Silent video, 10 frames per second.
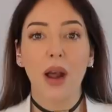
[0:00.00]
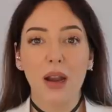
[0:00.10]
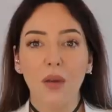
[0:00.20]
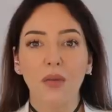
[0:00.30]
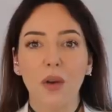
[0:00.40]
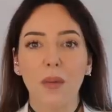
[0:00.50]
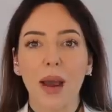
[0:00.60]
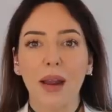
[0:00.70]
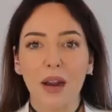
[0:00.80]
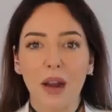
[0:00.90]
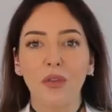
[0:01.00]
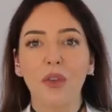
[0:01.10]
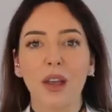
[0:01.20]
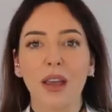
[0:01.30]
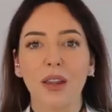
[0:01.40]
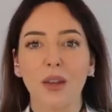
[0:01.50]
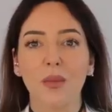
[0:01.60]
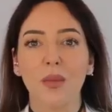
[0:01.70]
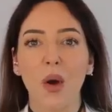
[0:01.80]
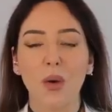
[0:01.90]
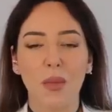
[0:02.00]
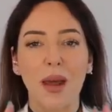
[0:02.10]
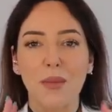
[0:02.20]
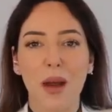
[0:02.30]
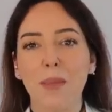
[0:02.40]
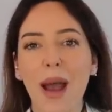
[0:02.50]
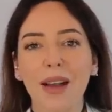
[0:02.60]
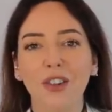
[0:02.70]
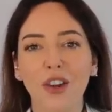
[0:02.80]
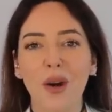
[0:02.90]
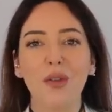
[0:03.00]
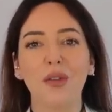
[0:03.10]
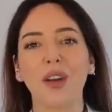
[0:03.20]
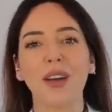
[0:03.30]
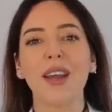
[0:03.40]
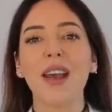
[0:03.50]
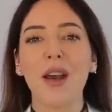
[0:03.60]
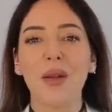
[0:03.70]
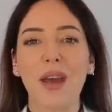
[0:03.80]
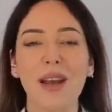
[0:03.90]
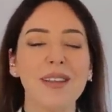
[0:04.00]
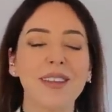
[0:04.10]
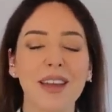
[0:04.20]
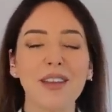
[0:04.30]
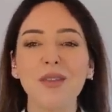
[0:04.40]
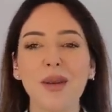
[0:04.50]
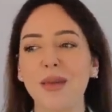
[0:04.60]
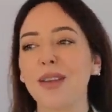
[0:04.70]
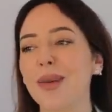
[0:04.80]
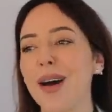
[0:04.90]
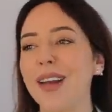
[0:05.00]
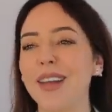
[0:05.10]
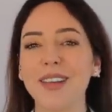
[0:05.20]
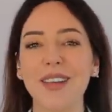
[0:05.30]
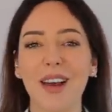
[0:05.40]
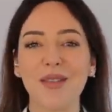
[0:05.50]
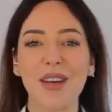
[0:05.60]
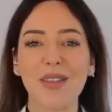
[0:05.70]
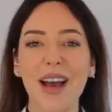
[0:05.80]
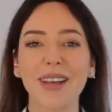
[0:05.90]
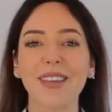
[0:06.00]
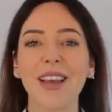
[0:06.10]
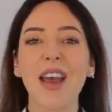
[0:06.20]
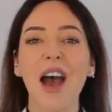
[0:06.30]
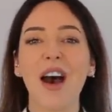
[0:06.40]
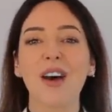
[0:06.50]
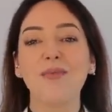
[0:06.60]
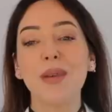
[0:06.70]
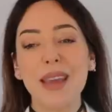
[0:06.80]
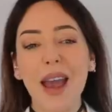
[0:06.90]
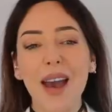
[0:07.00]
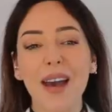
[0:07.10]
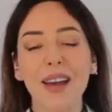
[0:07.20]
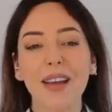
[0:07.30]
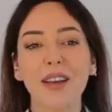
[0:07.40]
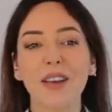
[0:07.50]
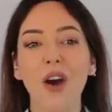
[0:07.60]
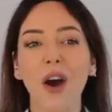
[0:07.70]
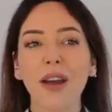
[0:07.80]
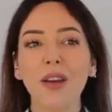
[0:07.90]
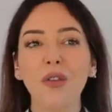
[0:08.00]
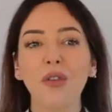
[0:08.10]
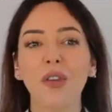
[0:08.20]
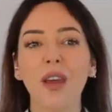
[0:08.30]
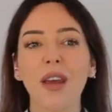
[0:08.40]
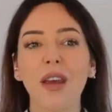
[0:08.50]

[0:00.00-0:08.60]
I love them and I love looking at them on like my bag shelf and they, they do make me smile. I do like my bags. Um, but yeah, it kind of